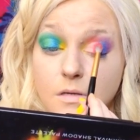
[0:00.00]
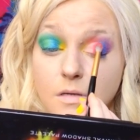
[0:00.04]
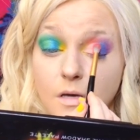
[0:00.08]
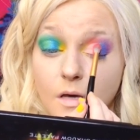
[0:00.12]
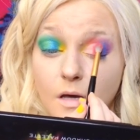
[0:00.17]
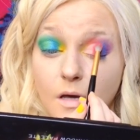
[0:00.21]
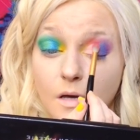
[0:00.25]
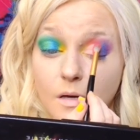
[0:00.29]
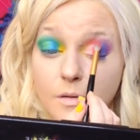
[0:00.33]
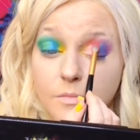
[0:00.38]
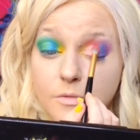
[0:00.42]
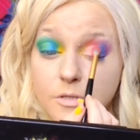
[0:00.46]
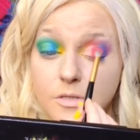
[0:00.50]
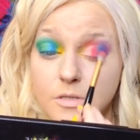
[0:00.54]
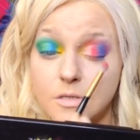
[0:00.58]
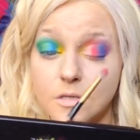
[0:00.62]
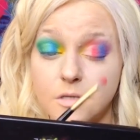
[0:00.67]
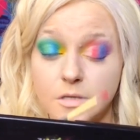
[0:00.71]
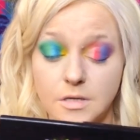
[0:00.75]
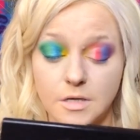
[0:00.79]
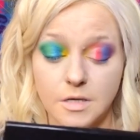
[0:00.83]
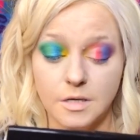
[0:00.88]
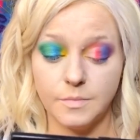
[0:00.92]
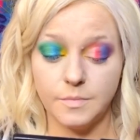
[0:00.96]
Yeah, I'm just
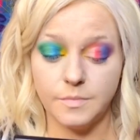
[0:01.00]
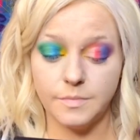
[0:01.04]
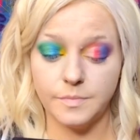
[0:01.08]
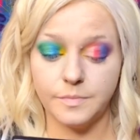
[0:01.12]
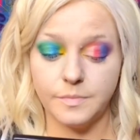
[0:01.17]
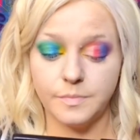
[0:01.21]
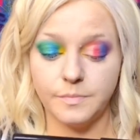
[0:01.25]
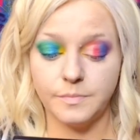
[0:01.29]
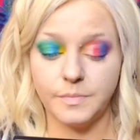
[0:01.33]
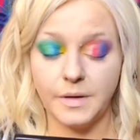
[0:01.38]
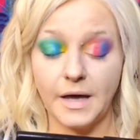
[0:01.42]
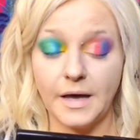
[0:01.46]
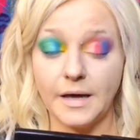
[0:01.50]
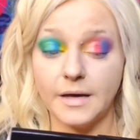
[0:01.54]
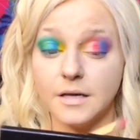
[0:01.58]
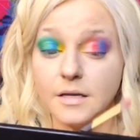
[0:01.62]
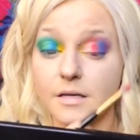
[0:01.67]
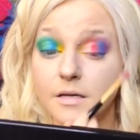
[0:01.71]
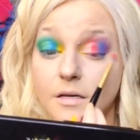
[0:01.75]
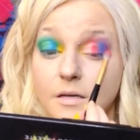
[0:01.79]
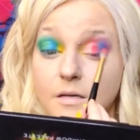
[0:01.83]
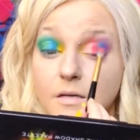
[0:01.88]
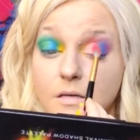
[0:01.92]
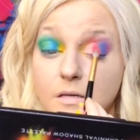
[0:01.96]
gonna keep
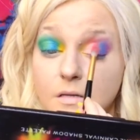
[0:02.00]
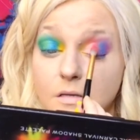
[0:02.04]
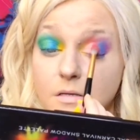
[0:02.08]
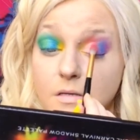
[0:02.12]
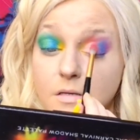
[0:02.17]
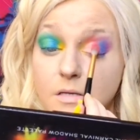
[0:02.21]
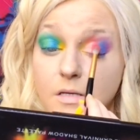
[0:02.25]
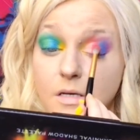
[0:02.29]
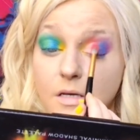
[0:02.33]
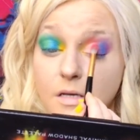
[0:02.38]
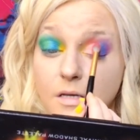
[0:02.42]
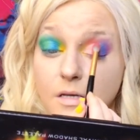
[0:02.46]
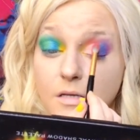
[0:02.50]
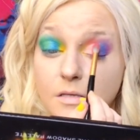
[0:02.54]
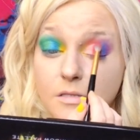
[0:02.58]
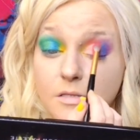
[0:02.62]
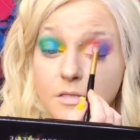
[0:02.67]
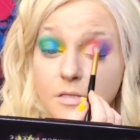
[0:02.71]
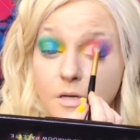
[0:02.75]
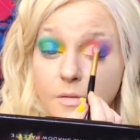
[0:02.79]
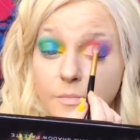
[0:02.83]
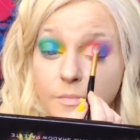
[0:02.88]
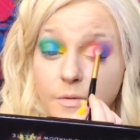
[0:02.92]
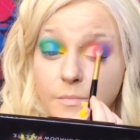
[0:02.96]
packing it, getting
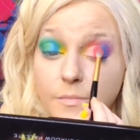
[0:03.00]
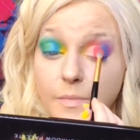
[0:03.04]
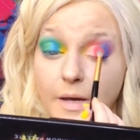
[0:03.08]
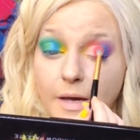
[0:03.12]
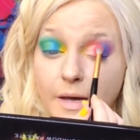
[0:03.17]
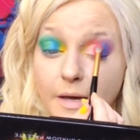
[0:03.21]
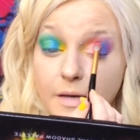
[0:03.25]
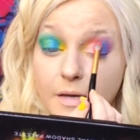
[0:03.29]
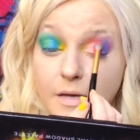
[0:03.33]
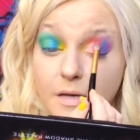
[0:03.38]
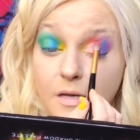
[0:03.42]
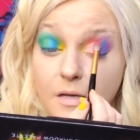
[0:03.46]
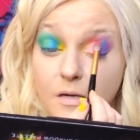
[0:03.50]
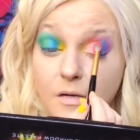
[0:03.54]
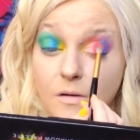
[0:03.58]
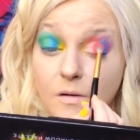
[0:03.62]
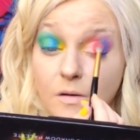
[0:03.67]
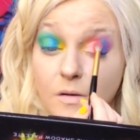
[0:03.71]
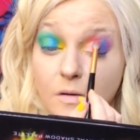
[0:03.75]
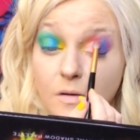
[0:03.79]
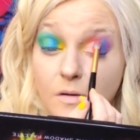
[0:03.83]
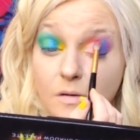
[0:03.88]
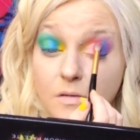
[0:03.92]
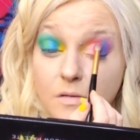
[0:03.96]
some and packing it
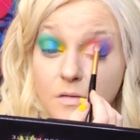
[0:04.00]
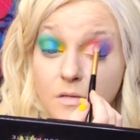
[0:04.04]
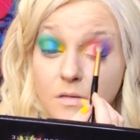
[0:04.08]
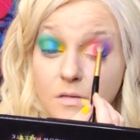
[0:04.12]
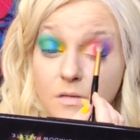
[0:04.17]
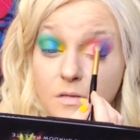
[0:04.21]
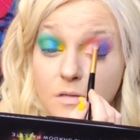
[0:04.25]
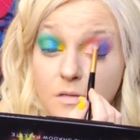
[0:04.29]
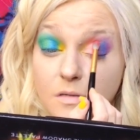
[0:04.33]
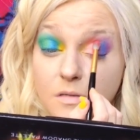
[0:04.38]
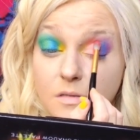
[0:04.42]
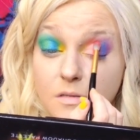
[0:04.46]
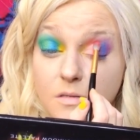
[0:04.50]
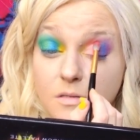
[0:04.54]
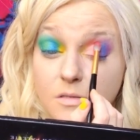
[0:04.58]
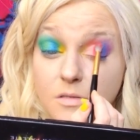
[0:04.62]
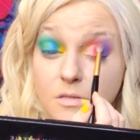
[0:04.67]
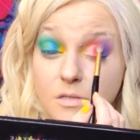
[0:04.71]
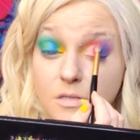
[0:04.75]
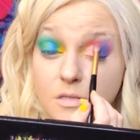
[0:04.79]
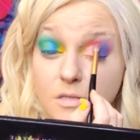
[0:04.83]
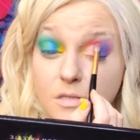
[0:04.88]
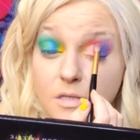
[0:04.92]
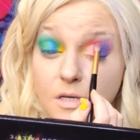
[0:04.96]
on
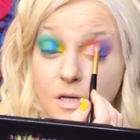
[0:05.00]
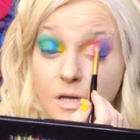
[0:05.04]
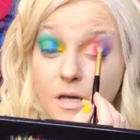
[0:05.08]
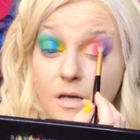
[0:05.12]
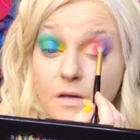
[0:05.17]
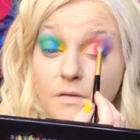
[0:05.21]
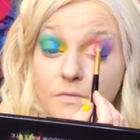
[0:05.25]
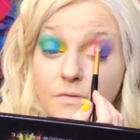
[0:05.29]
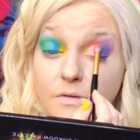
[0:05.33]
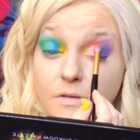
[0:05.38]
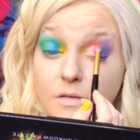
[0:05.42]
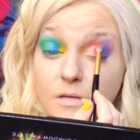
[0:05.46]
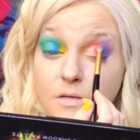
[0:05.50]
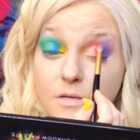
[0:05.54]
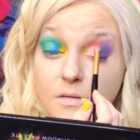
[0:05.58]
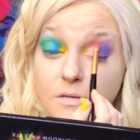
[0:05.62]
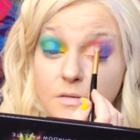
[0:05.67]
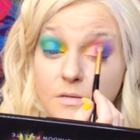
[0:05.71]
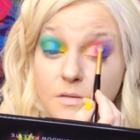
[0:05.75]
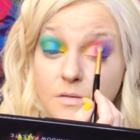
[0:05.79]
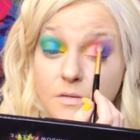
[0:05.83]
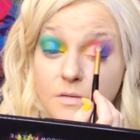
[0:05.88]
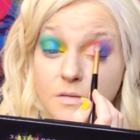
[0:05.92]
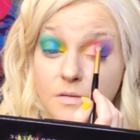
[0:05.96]
just heavily.